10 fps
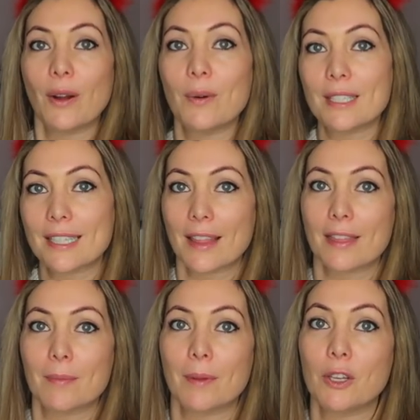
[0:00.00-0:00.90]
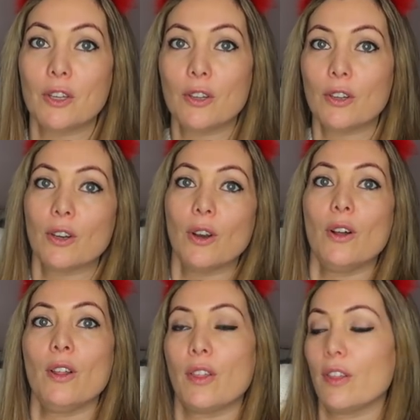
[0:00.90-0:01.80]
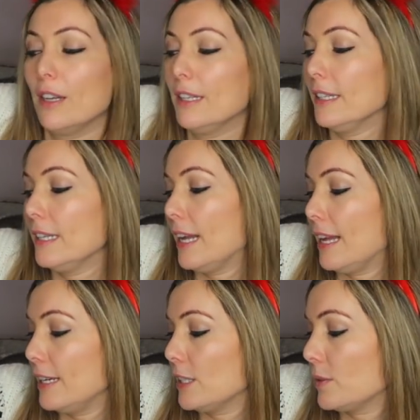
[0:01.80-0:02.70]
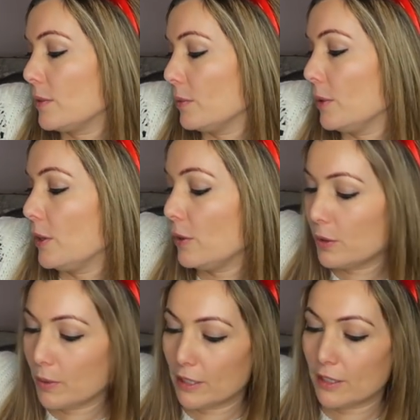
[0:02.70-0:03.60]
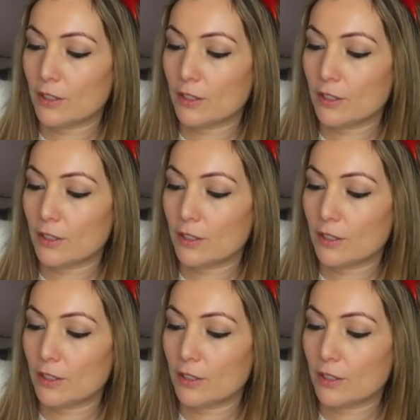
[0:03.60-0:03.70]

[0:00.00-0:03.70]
I always get them a new cloth, and it's one of those ones